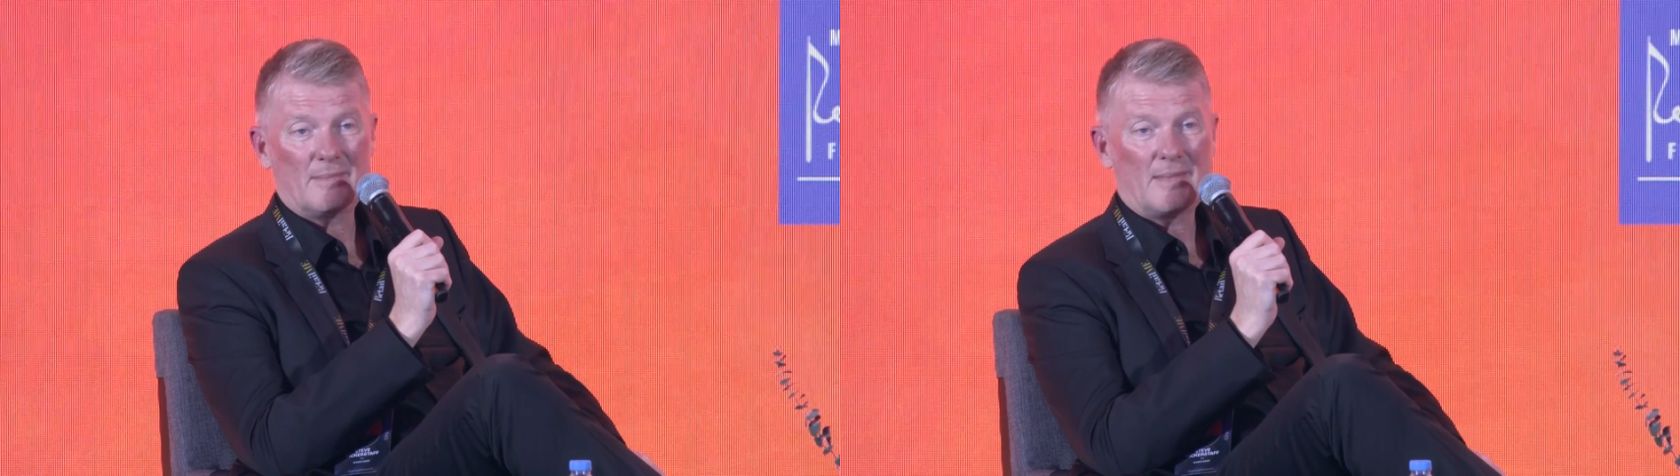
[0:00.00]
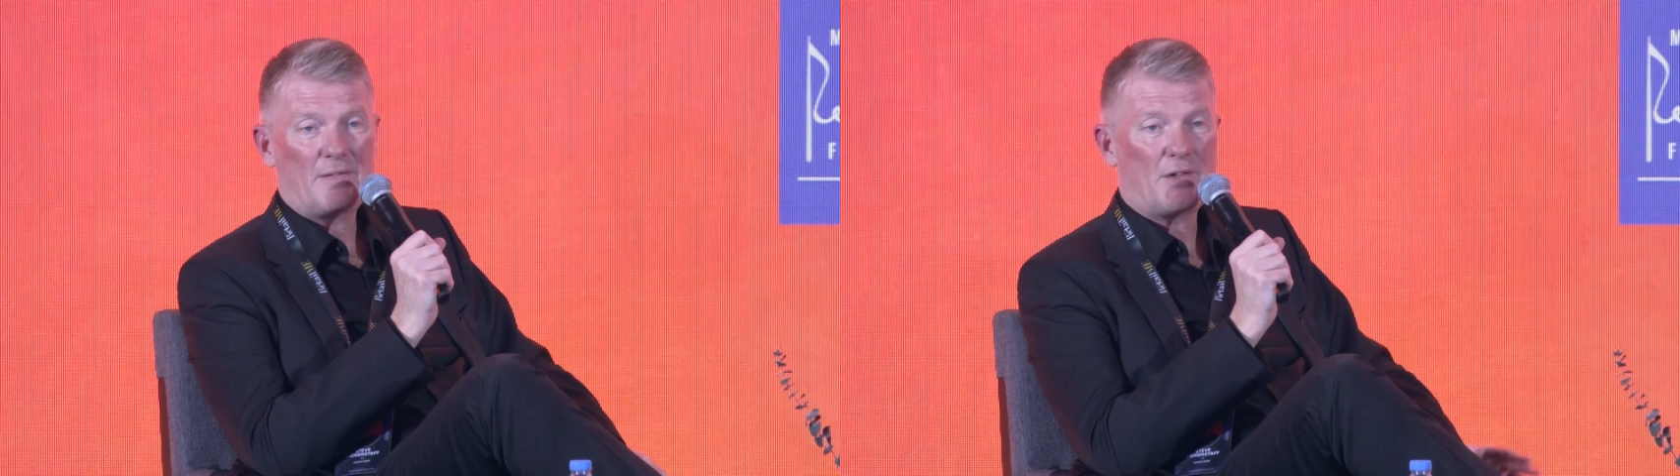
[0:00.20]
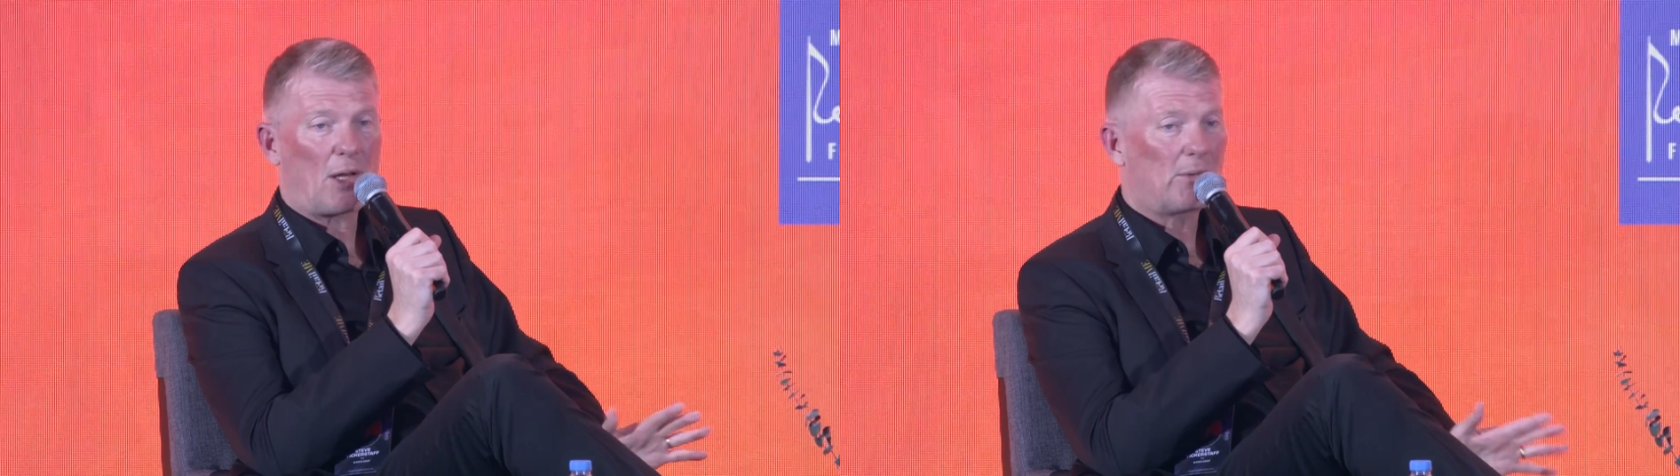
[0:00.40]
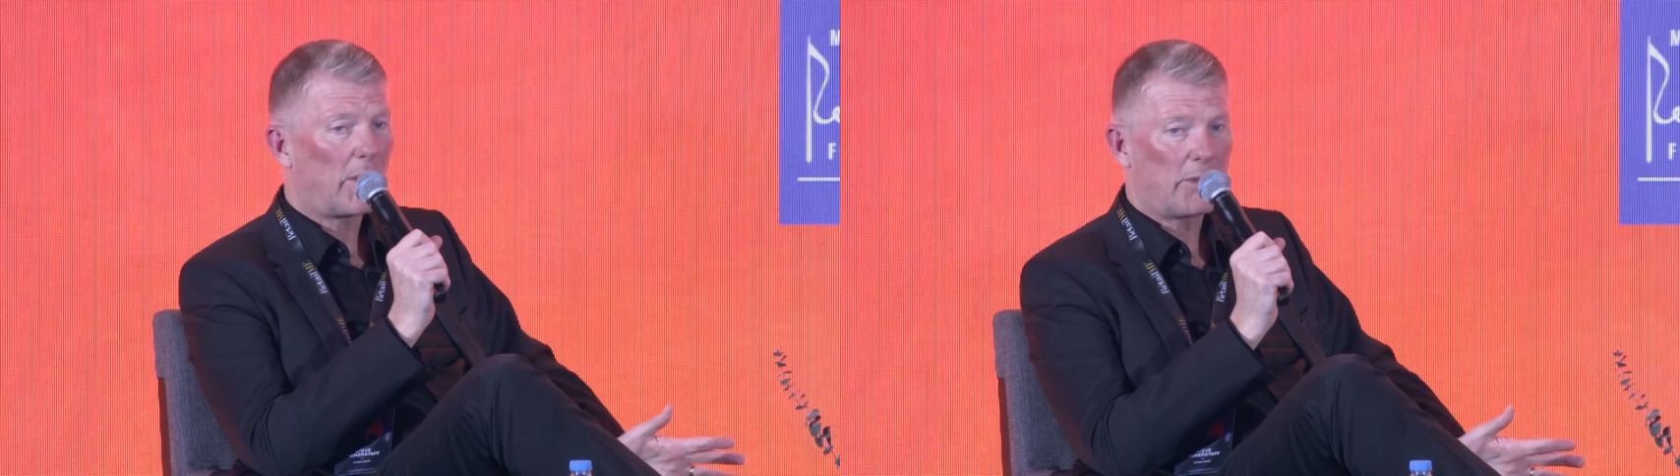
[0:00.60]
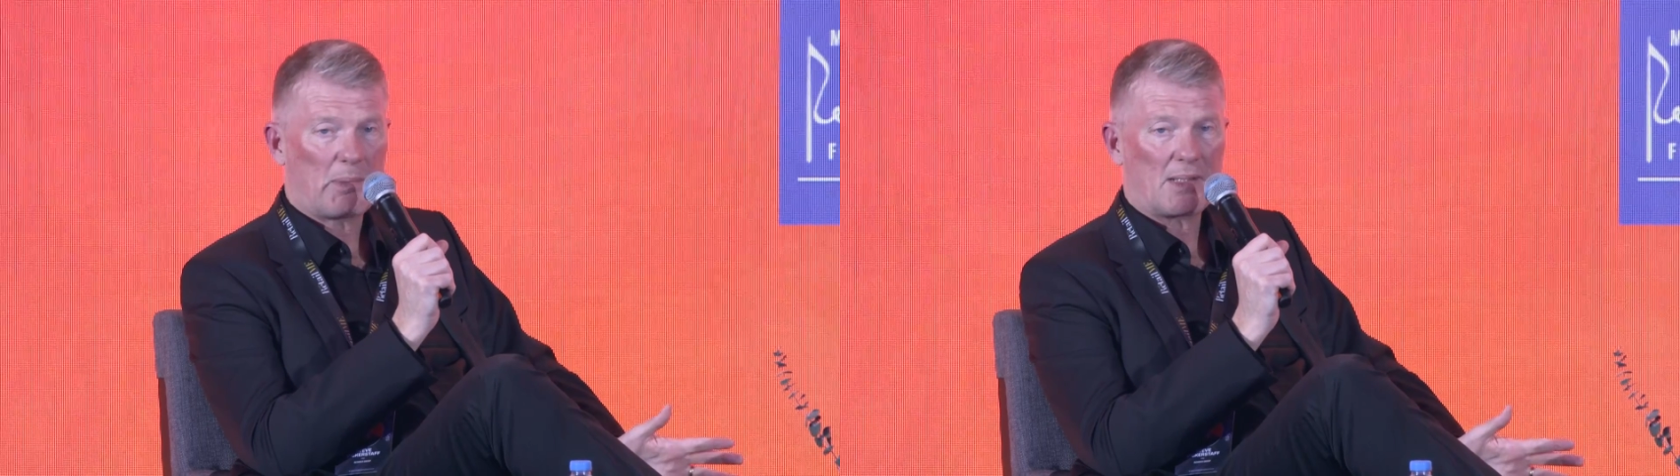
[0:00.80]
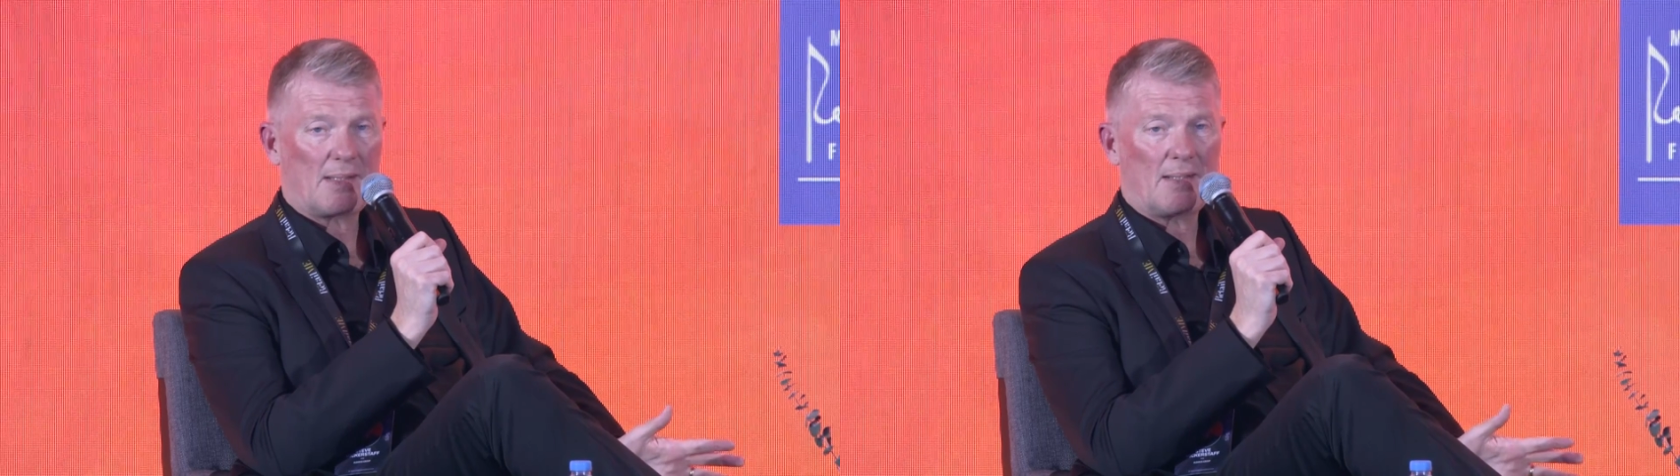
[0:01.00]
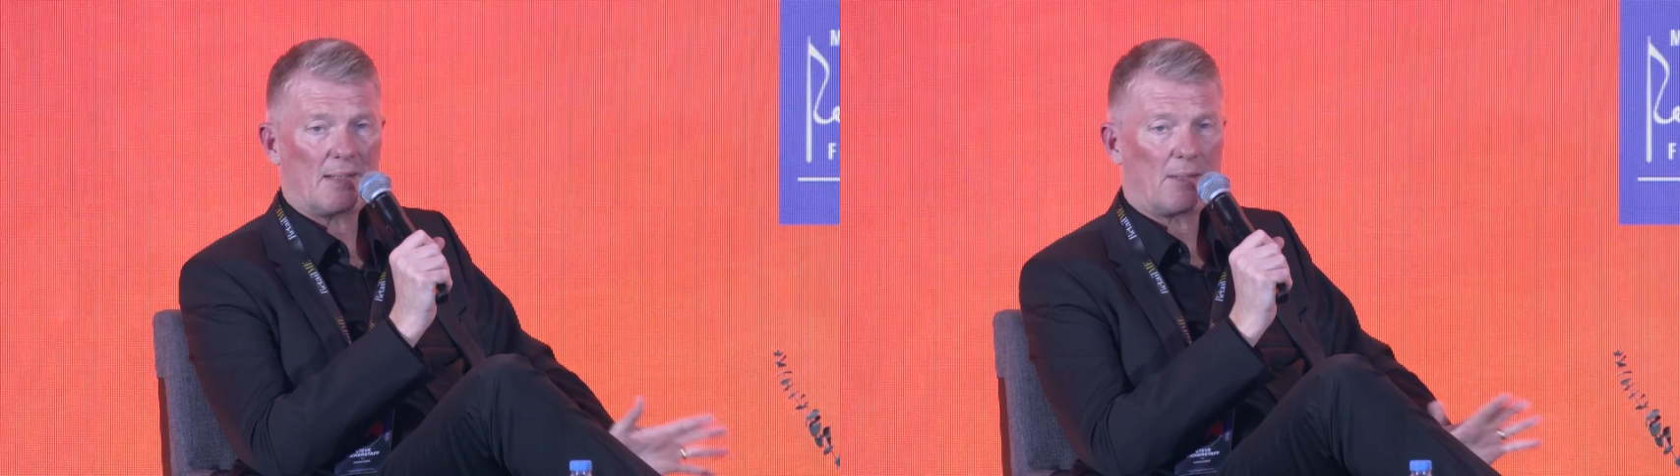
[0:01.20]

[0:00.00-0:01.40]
If you don't know the business,